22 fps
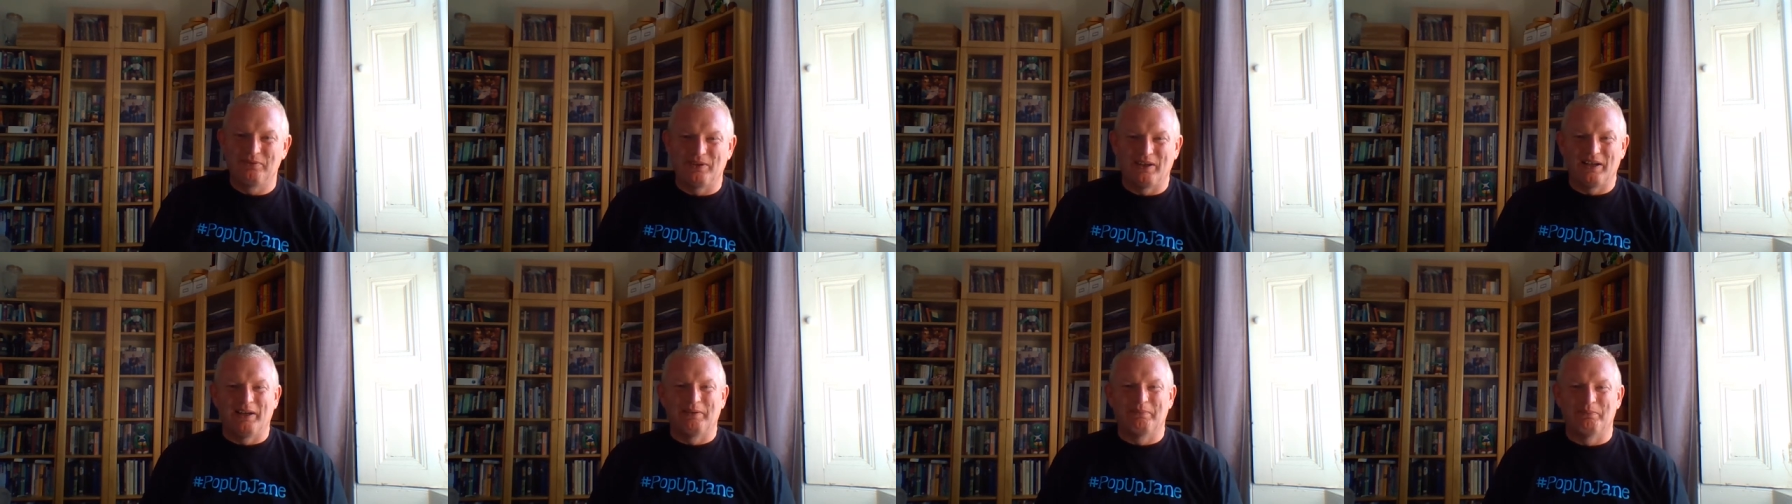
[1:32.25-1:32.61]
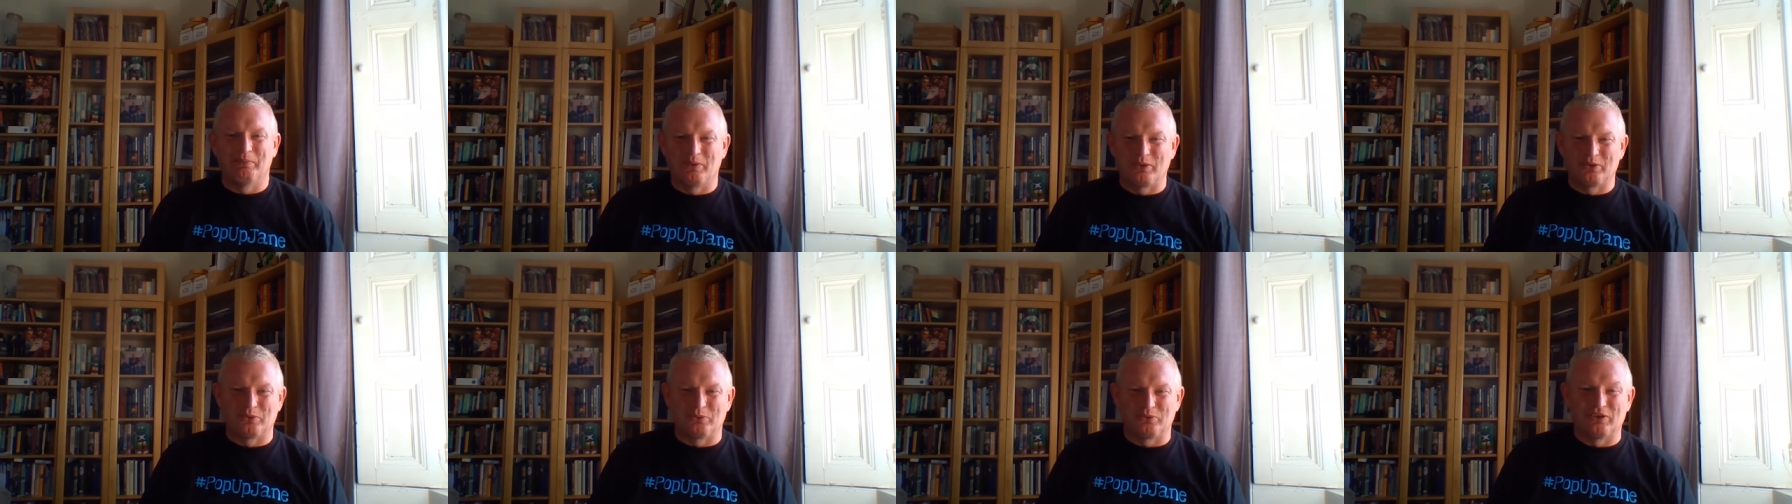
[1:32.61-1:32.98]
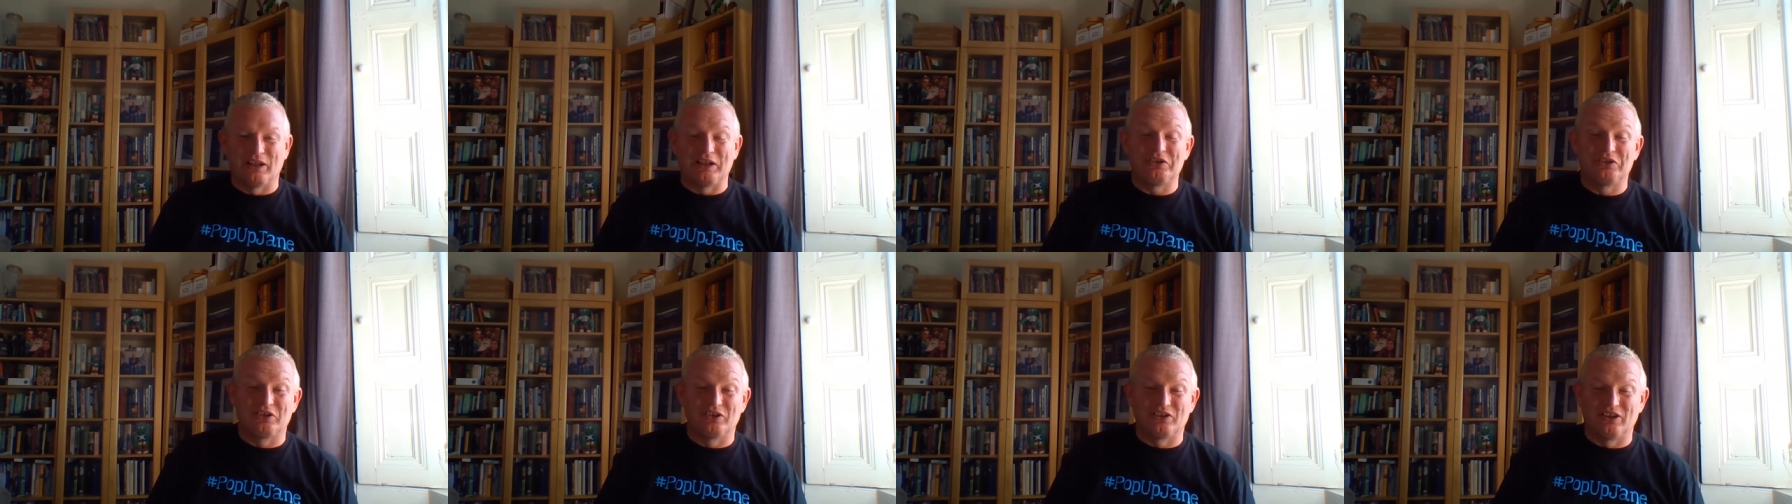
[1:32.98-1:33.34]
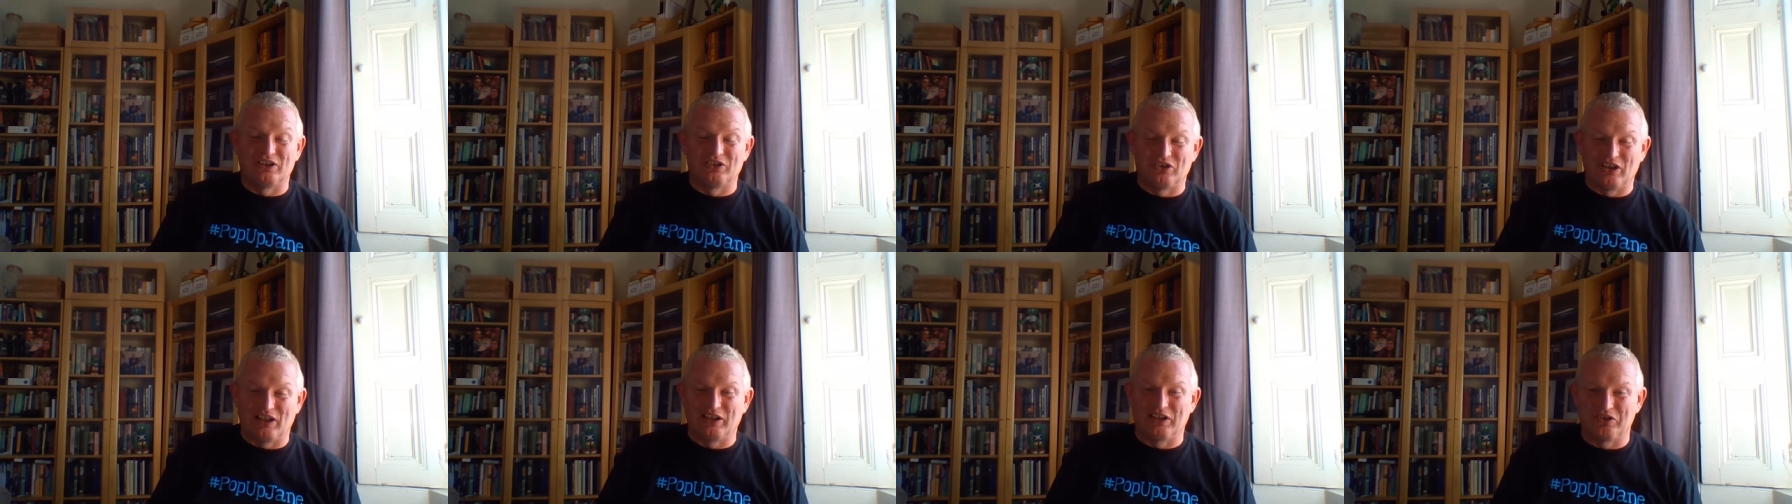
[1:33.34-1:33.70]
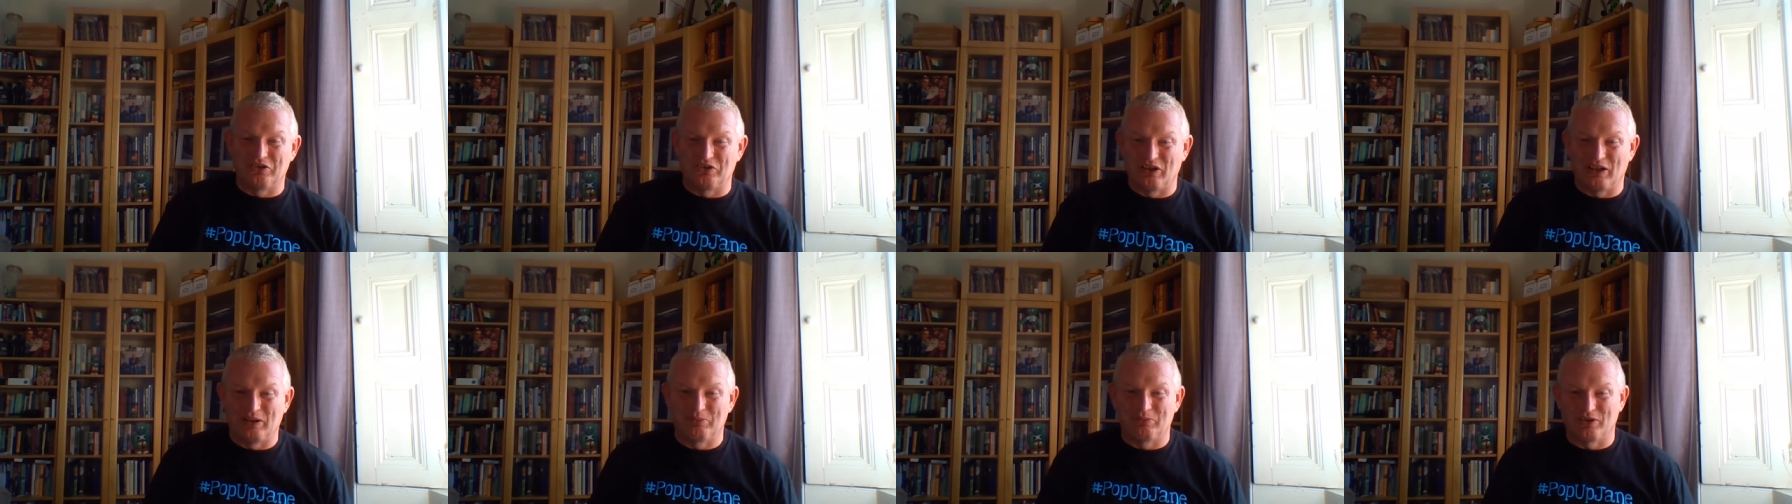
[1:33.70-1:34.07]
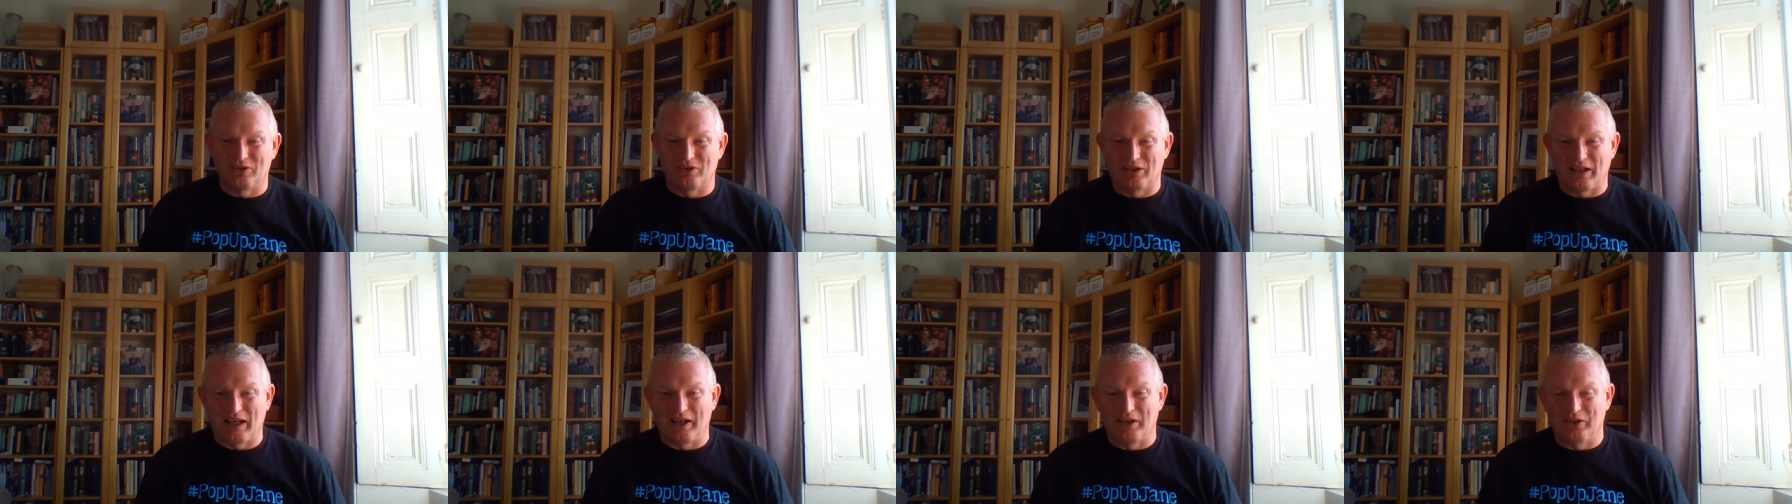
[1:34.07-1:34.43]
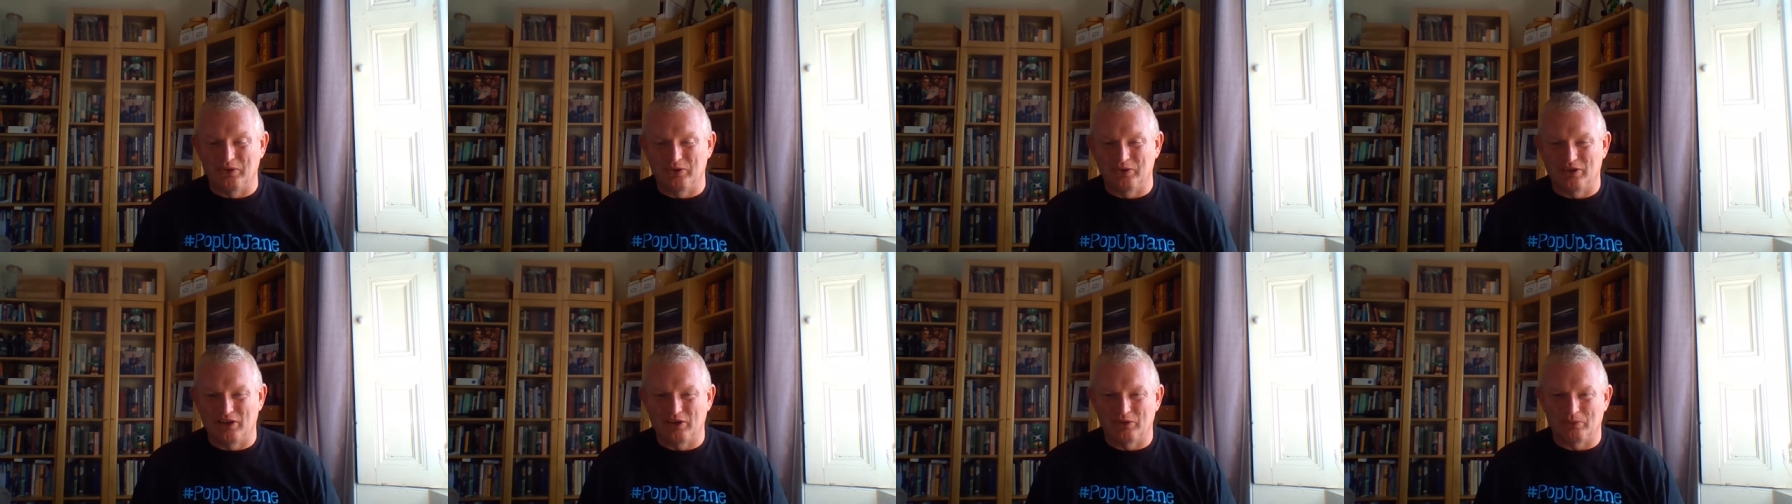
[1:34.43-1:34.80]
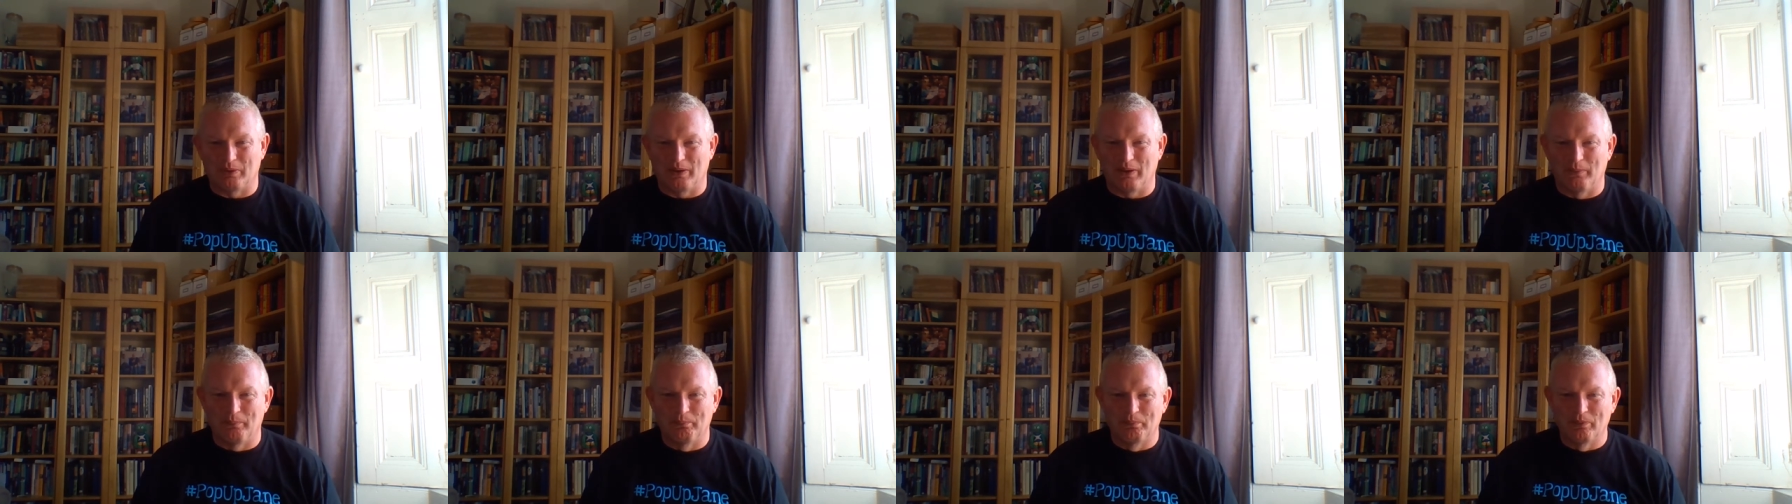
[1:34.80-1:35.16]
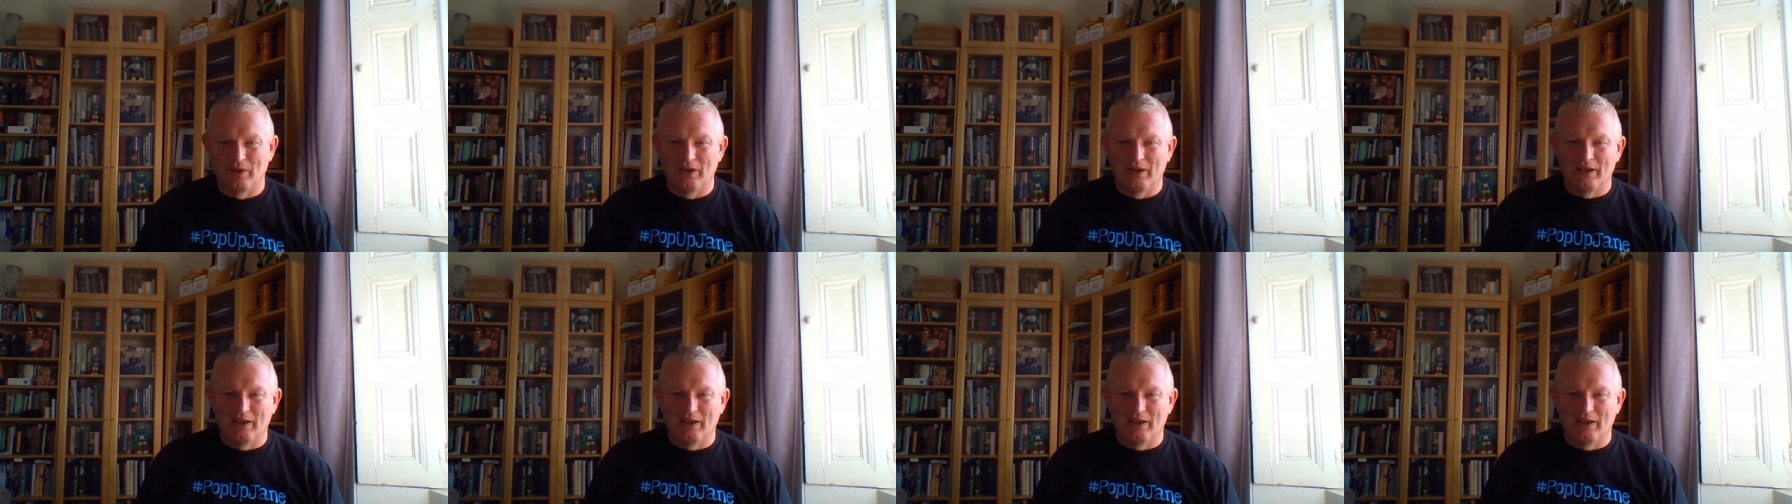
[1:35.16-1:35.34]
So it was nice to see Jayne and James and Lucy as well.